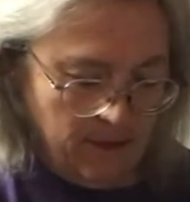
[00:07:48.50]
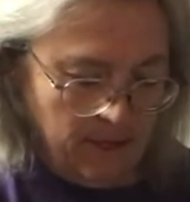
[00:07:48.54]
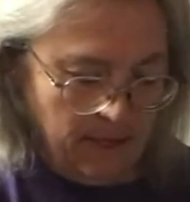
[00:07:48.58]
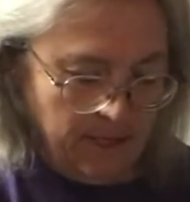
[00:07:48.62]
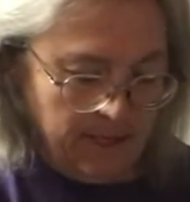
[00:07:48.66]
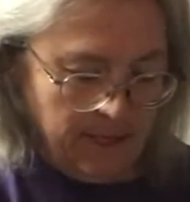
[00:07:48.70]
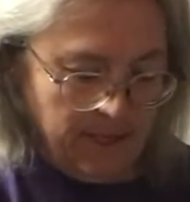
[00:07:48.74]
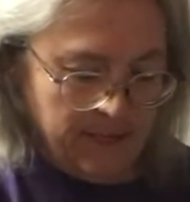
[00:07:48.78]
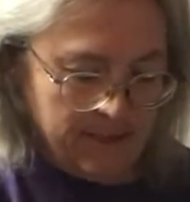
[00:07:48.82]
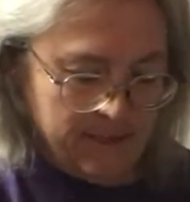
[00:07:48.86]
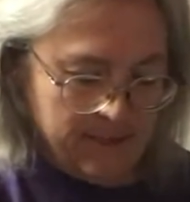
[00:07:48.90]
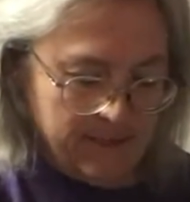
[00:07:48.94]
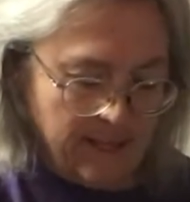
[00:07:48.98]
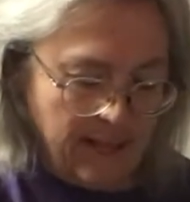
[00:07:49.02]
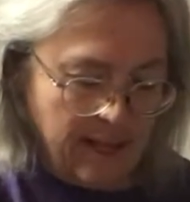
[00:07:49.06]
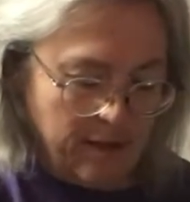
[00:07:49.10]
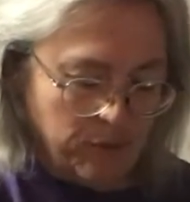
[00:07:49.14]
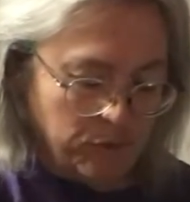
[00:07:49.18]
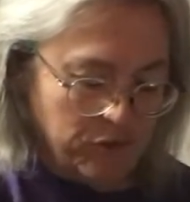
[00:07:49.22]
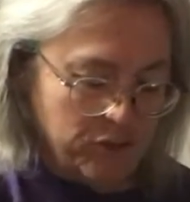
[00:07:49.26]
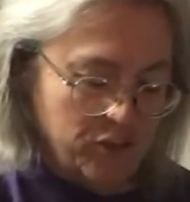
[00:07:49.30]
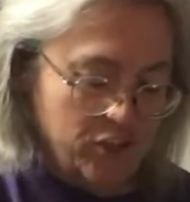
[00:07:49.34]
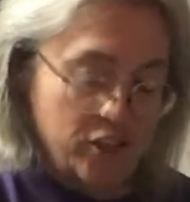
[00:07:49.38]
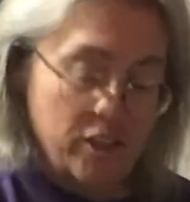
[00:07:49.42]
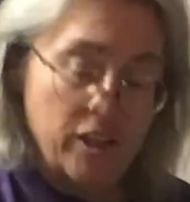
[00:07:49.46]
I guess
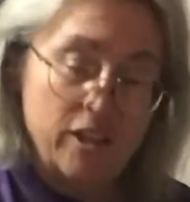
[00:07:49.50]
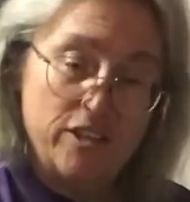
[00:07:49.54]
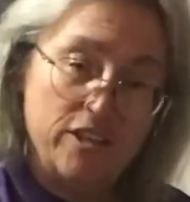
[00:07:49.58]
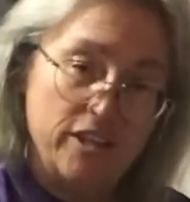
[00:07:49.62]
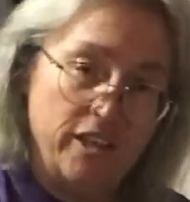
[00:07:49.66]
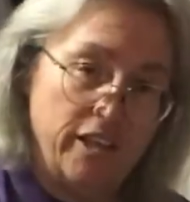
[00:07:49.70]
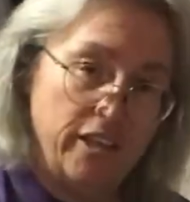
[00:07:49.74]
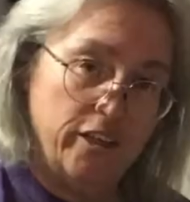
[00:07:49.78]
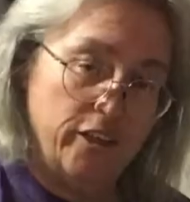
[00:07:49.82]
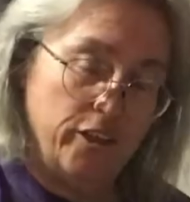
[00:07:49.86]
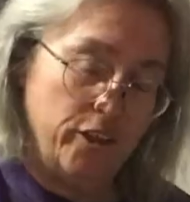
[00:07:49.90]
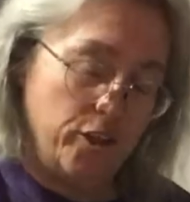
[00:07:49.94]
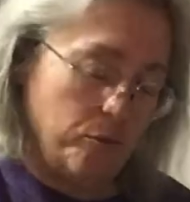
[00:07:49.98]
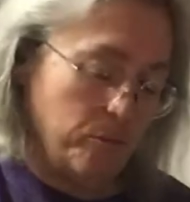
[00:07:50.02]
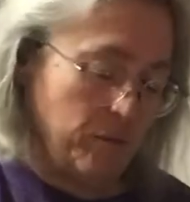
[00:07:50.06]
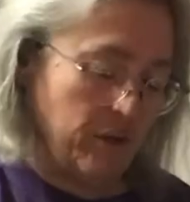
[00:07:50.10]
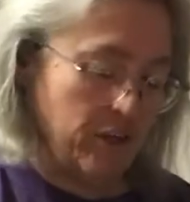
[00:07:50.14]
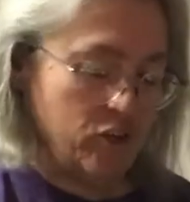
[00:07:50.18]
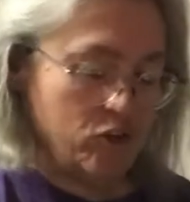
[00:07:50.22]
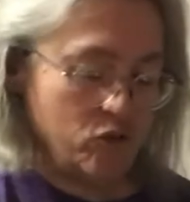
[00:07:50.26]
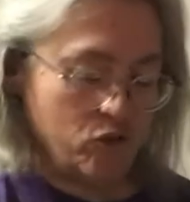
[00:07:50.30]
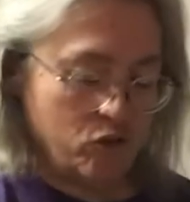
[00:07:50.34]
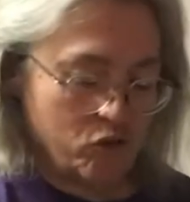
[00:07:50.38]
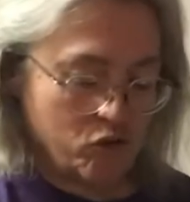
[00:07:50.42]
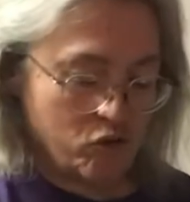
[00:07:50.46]
that which doesn't kill you
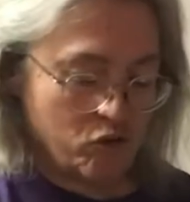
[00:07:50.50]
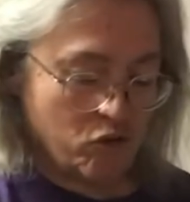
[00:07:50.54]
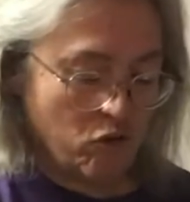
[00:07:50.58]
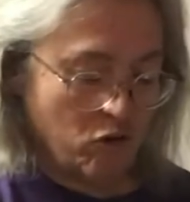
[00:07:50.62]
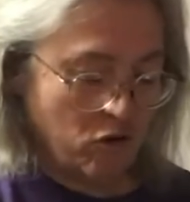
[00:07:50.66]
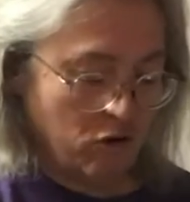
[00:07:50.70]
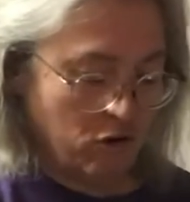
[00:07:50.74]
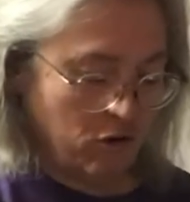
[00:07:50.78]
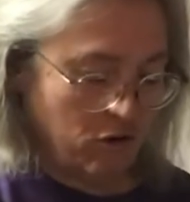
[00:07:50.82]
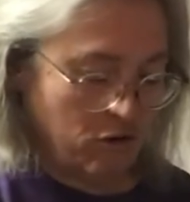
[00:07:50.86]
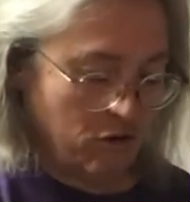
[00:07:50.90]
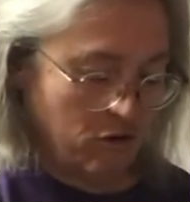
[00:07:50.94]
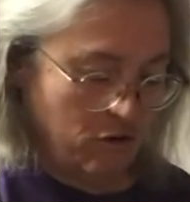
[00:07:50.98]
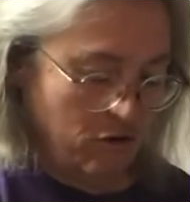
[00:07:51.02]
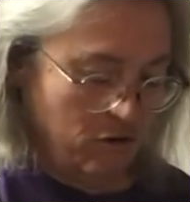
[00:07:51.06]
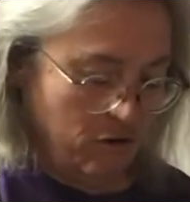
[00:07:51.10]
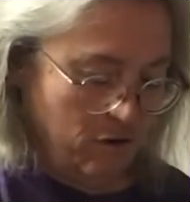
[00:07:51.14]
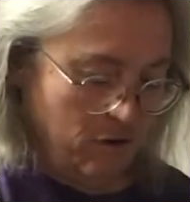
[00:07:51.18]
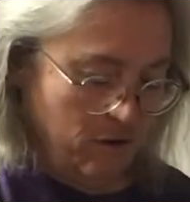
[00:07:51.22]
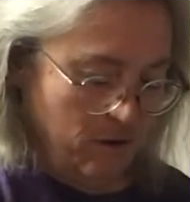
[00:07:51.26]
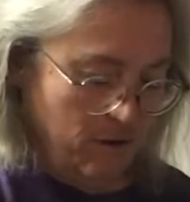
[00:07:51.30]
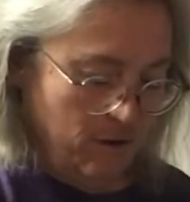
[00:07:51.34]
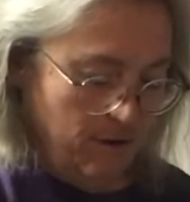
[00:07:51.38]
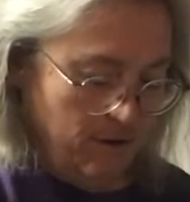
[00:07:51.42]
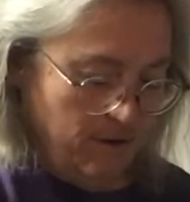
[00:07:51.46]
makes you stronger.
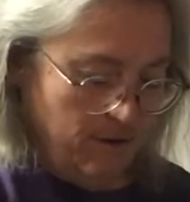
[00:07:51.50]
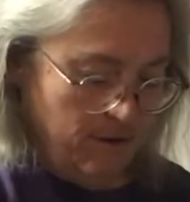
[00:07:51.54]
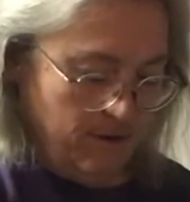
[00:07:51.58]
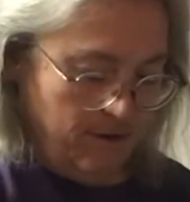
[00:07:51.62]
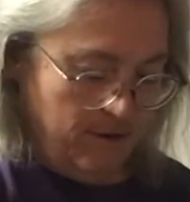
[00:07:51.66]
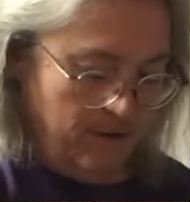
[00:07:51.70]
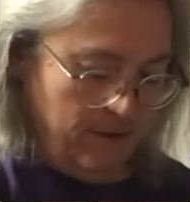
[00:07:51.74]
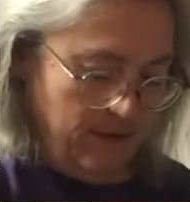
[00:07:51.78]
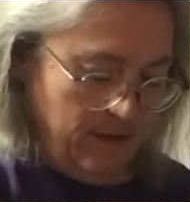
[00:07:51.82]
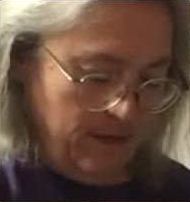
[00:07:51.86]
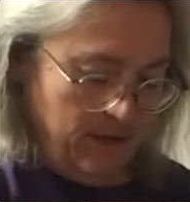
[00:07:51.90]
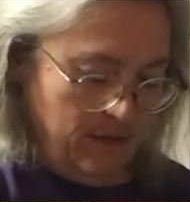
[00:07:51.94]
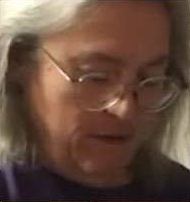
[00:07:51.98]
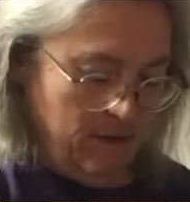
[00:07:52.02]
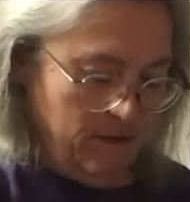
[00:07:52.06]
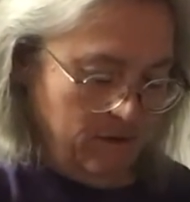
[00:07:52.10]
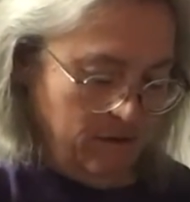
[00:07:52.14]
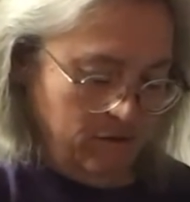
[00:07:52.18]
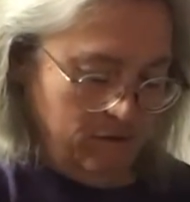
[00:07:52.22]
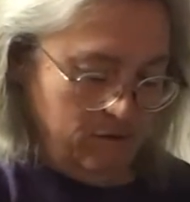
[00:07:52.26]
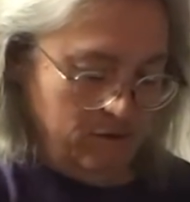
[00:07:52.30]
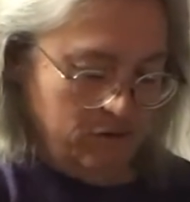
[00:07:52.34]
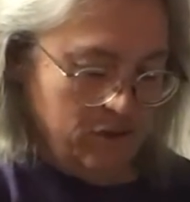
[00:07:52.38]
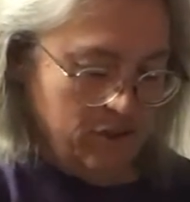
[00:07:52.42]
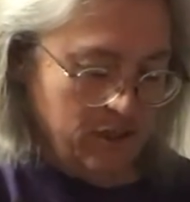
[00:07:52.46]
I don't know
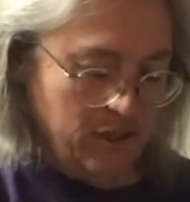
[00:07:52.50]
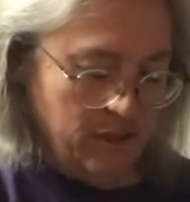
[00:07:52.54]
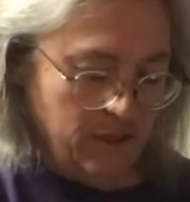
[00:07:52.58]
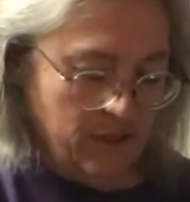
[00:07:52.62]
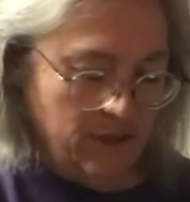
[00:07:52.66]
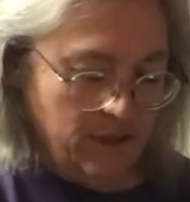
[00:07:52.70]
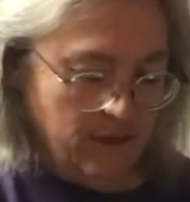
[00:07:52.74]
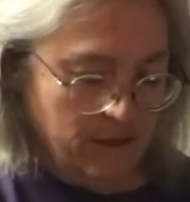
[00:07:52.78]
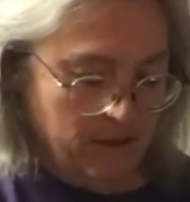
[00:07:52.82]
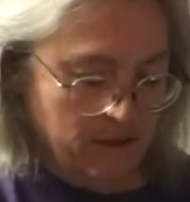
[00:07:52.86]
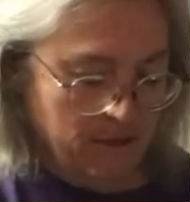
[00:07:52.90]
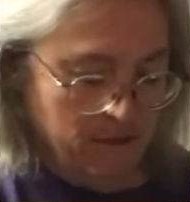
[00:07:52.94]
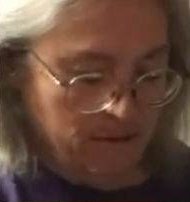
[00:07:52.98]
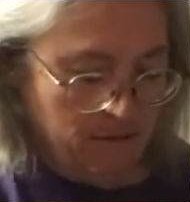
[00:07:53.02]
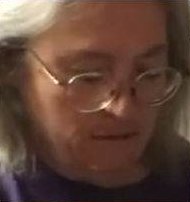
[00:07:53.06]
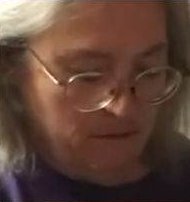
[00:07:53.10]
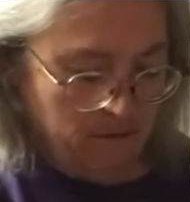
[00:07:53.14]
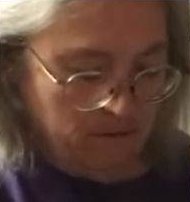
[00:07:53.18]
who said that.